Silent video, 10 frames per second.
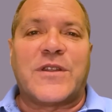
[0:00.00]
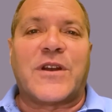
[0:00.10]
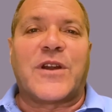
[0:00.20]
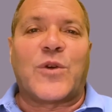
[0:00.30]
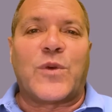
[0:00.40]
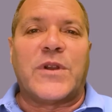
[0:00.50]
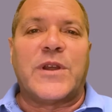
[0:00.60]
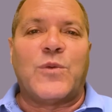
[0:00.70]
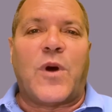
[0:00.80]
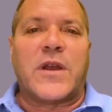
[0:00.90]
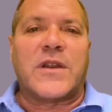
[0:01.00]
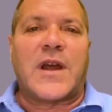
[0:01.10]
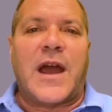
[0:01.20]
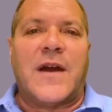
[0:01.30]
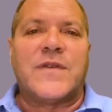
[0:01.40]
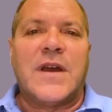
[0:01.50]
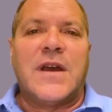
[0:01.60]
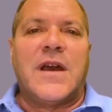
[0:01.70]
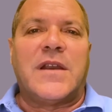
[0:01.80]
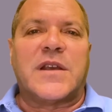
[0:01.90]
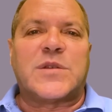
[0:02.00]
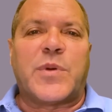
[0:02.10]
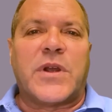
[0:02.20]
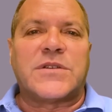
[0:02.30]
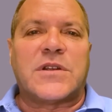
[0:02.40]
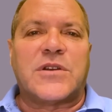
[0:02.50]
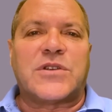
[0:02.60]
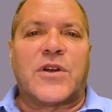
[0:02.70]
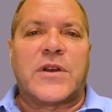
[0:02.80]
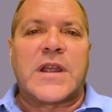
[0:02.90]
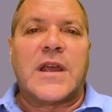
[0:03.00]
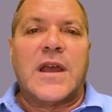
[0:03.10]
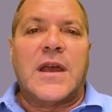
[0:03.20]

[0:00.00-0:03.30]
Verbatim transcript: They're going to really want you to have an experienced attorney.